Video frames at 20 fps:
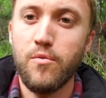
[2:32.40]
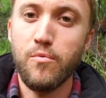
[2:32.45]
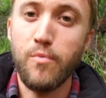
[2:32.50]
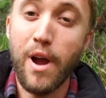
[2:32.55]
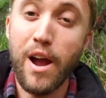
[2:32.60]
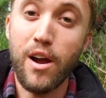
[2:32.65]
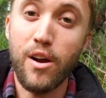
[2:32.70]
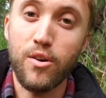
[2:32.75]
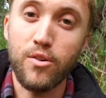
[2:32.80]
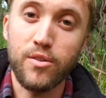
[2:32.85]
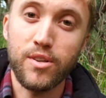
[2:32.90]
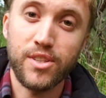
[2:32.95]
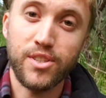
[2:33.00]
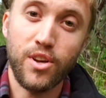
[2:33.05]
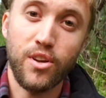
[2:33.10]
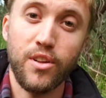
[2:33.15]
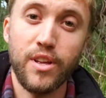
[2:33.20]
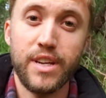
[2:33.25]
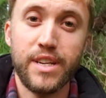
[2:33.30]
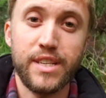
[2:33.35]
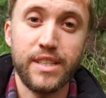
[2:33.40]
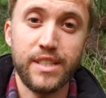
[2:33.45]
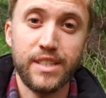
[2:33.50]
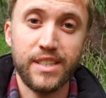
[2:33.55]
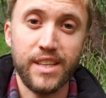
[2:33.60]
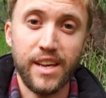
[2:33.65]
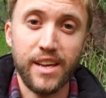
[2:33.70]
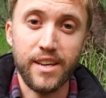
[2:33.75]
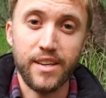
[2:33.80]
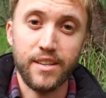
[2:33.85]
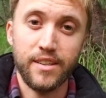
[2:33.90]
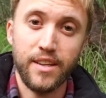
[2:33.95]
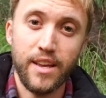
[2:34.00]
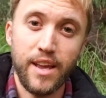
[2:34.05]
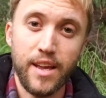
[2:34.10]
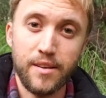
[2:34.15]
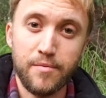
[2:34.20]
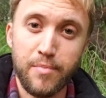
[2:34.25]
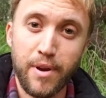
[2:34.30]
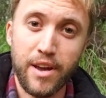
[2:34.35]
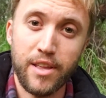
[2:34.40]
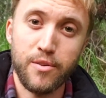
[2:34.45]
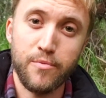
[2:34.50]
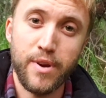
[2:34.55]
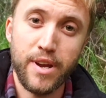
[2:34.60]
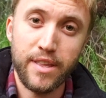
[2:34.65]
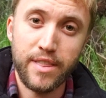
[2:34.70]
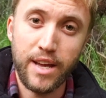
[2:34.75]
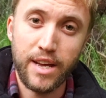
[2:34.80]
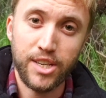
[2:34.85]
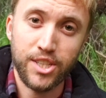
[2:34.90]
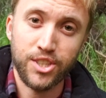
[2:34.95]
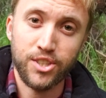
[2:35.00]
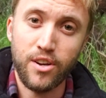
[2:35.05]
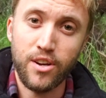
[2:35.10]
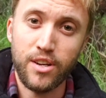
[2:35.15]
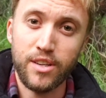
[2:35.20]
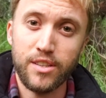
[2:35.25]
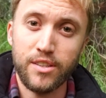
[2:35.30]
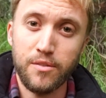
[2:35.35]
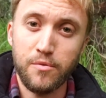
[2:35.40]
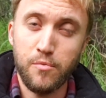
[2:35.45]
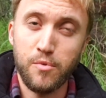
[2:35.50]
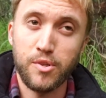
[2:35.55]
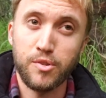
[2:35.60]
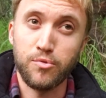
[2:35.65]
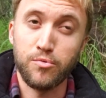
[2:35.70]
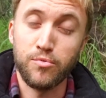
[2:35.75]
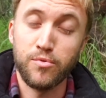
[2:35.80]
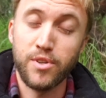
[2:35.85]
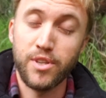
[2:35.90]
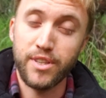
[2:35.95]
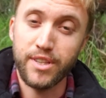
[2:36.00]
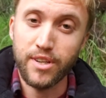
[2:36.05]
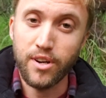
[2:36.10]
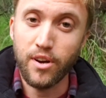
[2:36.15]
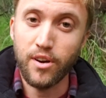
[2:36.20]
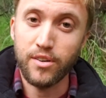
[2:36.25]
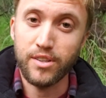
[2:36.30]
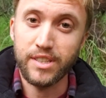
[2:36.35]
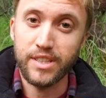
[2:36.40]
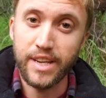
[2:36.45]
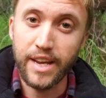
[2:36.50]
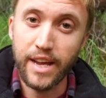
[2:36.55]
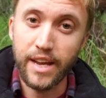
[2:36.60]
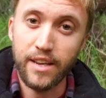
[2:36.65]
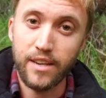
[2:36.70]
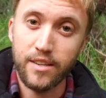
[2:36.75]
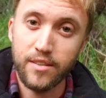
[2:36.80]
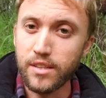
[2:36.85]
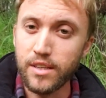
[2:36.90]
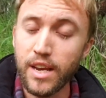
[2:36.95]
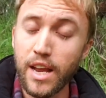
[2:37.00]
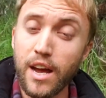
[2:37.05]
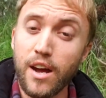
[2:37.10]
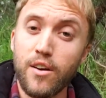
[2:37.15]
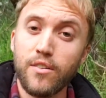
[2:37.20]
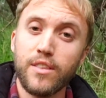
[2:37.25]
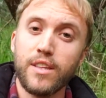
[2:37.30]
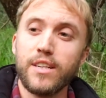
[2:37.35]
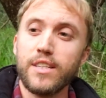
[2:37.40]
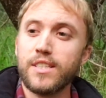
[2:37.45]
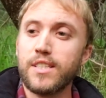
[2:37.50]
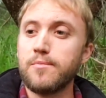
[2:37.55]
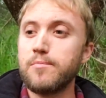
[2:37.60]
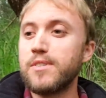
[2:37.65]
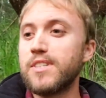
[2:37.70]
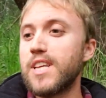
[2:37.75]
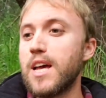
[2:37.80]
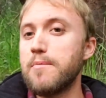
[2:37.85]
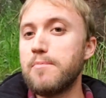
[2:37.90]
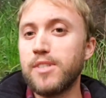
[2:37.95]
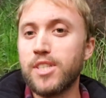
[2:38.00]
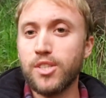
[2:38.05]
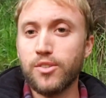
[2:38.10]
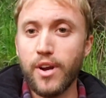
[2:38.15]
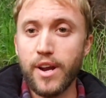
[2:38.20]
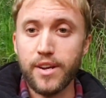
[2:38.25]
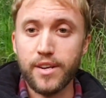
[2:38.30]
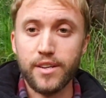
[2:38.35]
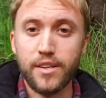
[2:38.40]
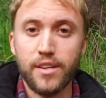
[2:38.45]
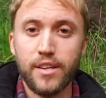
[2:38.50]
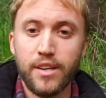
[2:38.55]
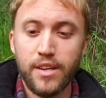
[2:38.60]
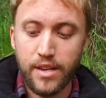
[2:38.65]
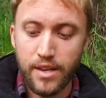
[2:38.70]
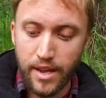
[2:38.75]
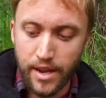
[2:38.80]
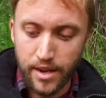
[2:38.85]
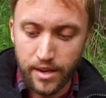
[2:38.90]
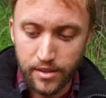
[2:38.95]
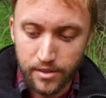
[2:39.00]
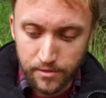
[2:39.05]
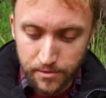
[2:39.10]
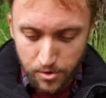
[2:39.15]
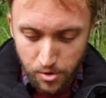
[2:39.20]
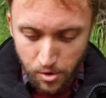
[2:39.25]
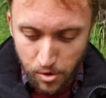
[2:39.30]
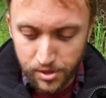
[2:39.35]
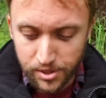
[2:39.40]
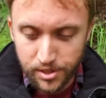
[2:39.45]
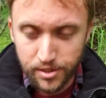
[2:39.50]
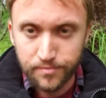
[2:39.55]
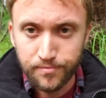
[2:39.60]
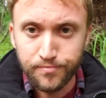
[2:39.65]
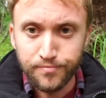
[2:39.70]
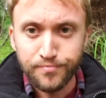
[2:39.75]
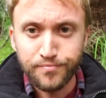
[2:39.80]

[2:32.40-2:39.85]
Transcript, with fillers: Wow is all I can say. And by the way, that shot was really hard to get. Now that it's been demonstrated, and of course,